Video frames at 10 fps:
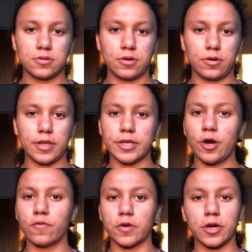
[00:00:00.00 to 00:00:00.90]
or that they
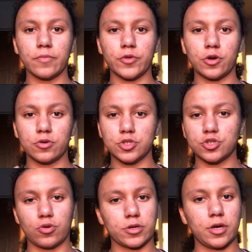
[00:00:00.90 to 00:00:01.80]
overcome their own
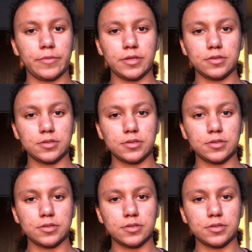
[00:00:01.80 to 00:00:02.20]
shortcomings,